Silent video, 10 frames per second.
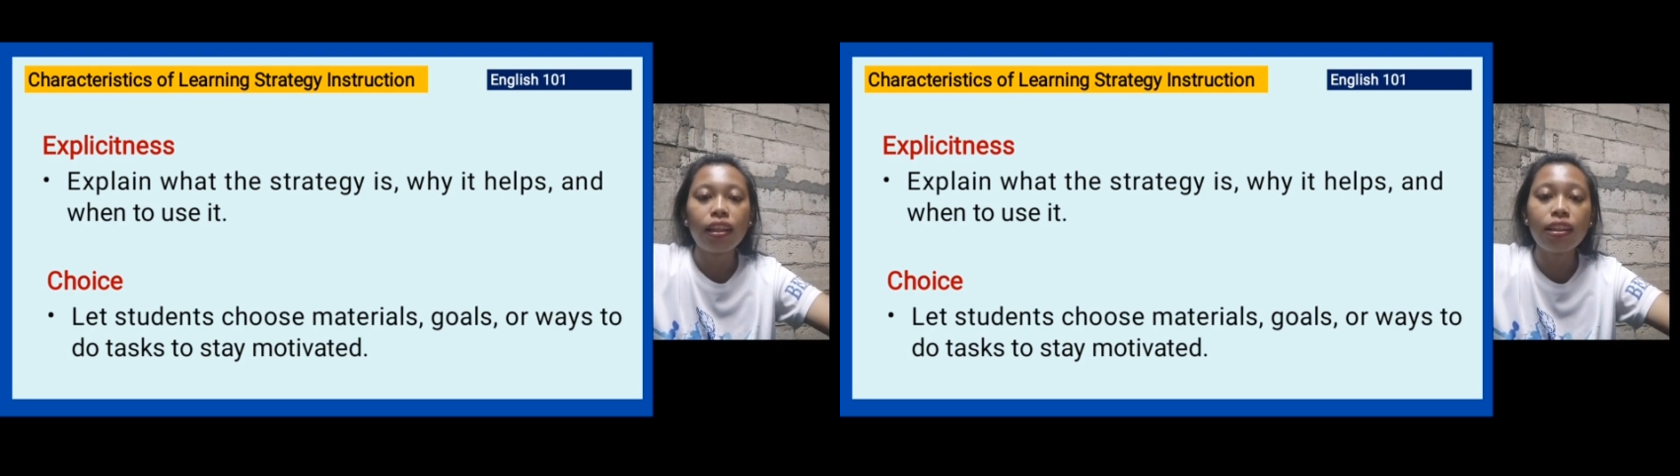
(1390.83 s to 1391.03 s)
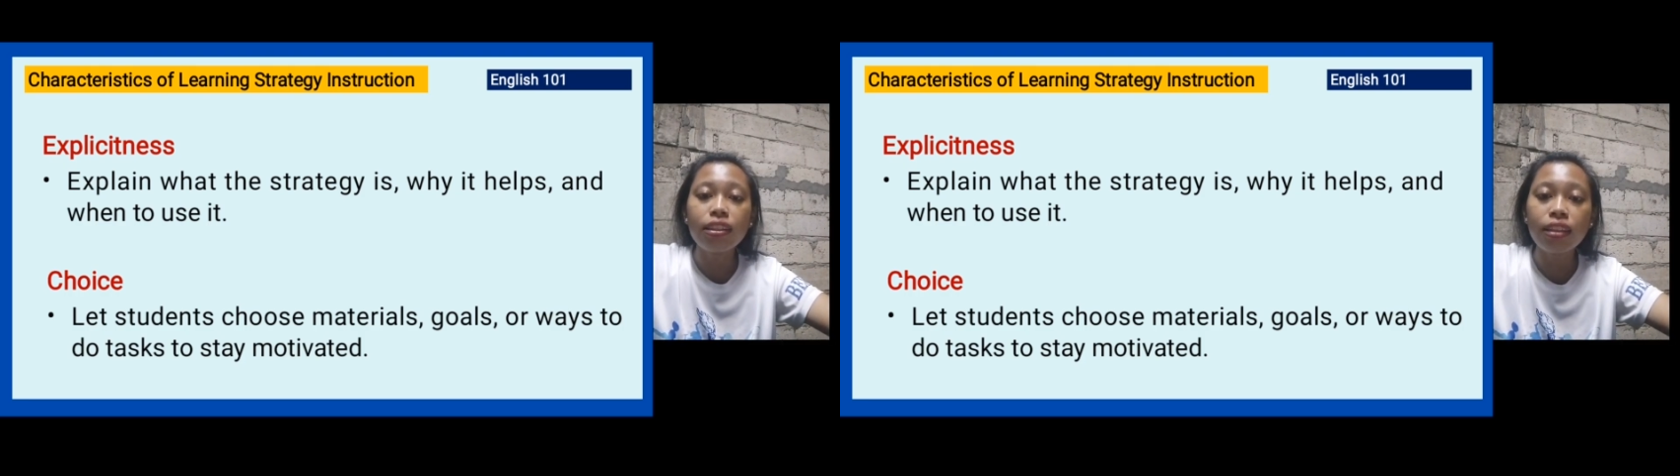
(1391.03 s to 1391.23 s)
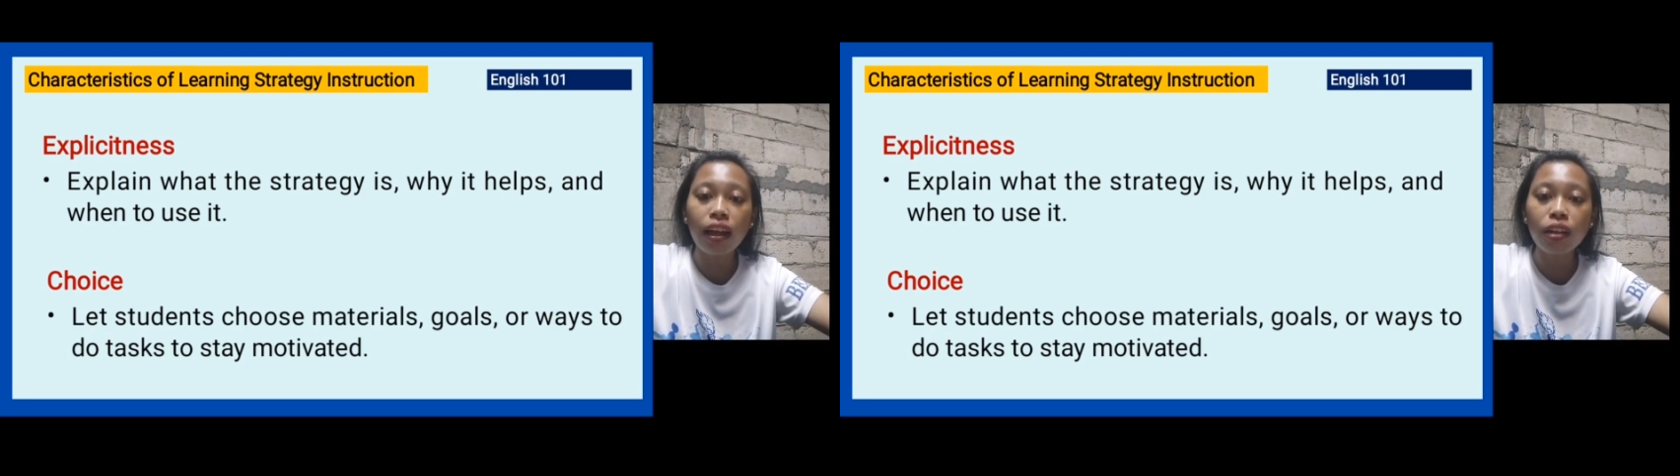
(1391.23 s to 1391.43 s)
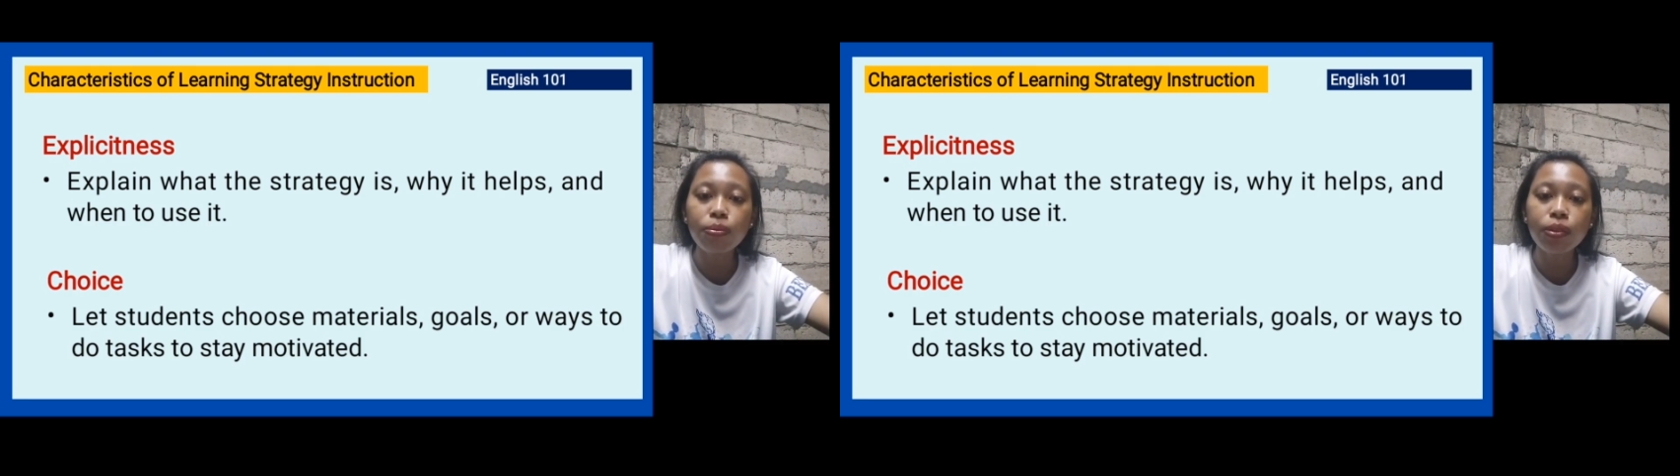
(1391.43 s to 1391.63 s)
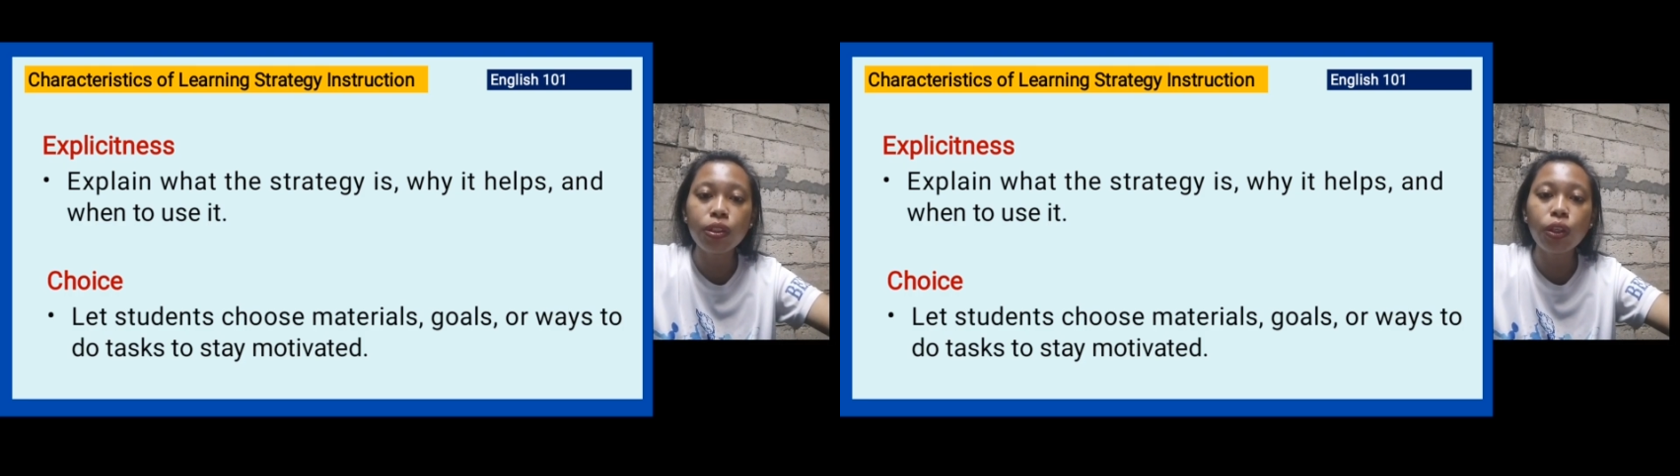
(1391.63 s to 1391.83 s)
This
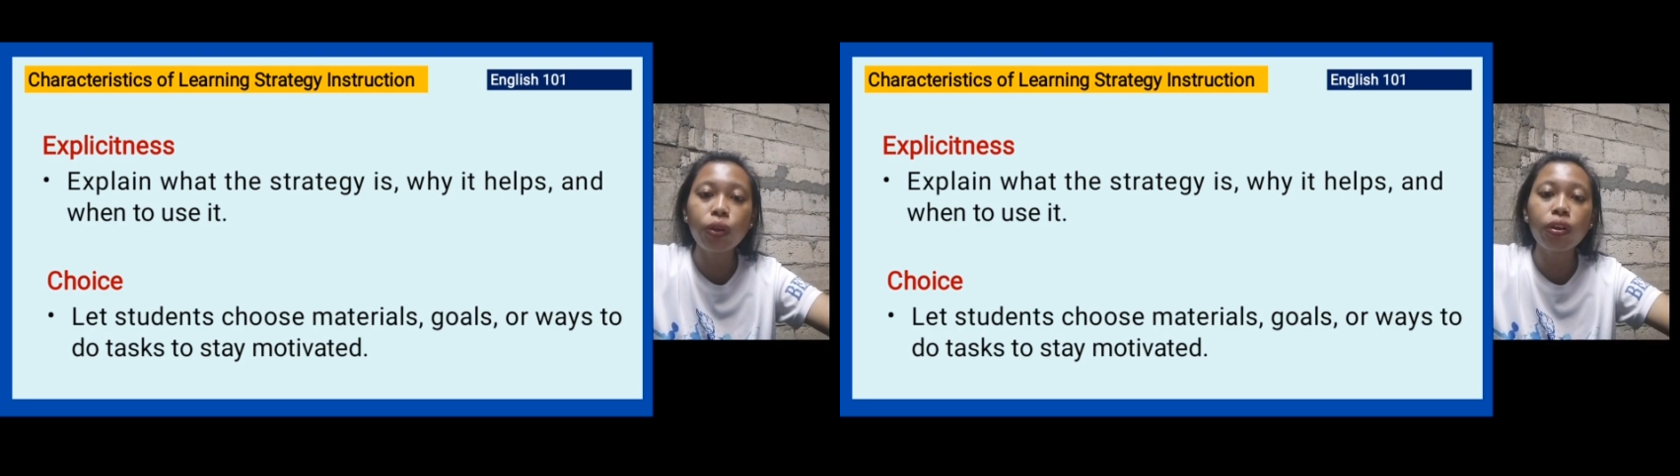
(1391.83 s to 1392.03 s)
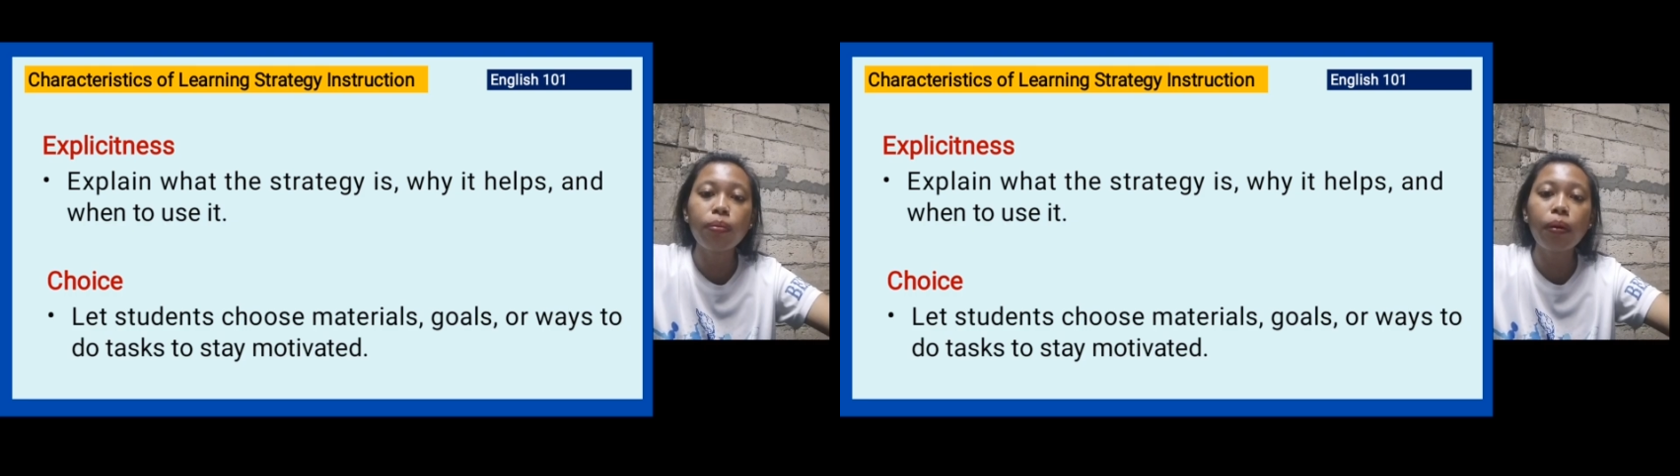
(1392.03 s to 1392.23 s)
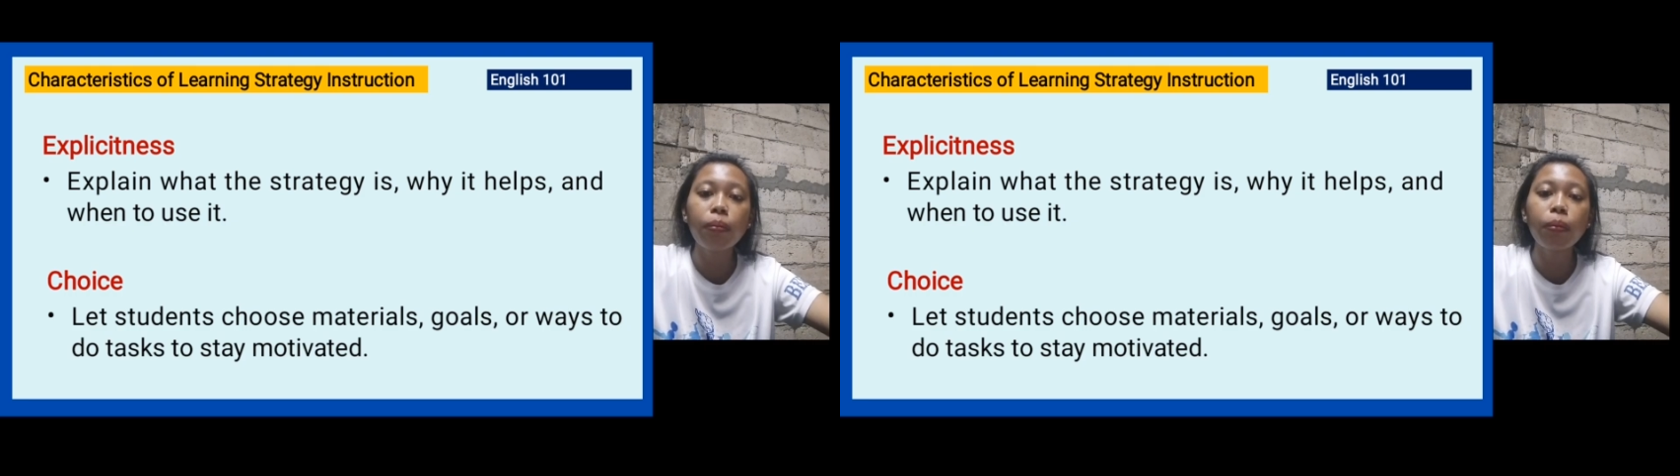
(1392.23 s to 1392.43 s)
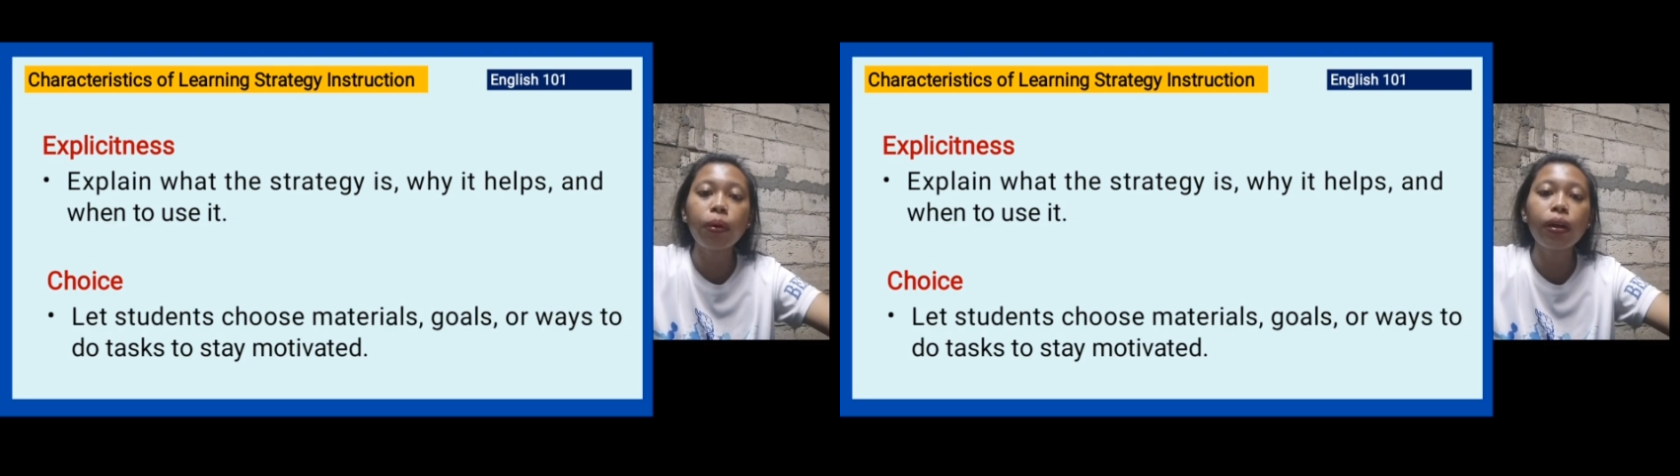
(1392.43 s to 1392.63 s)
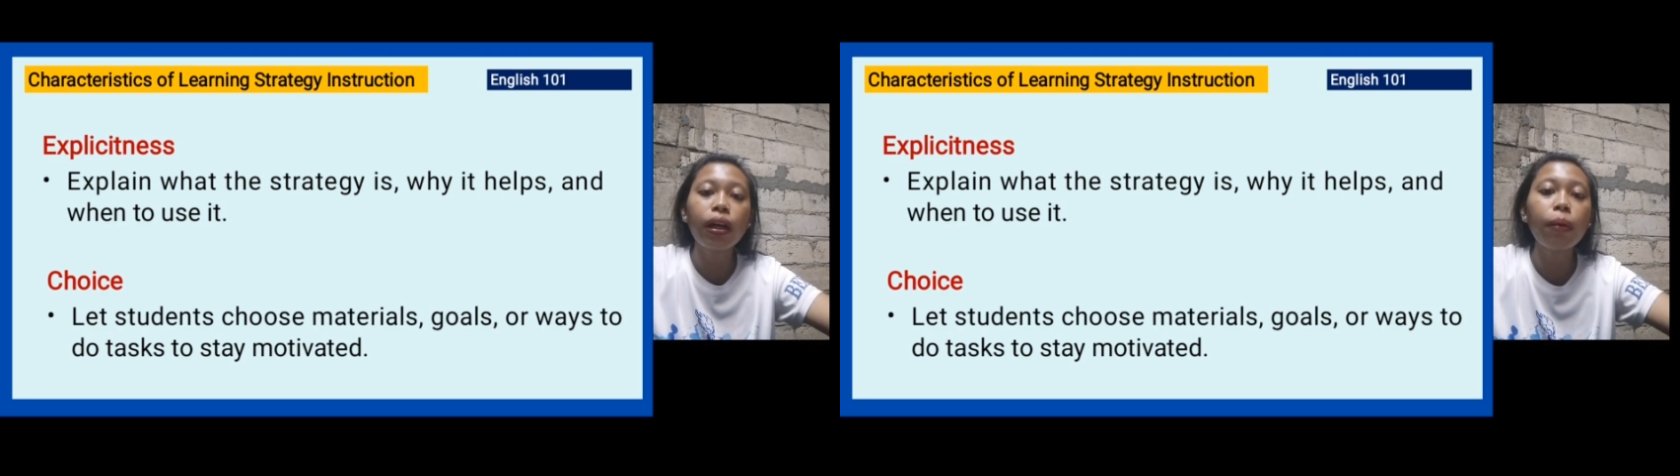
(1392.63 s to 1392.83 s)
helps you remember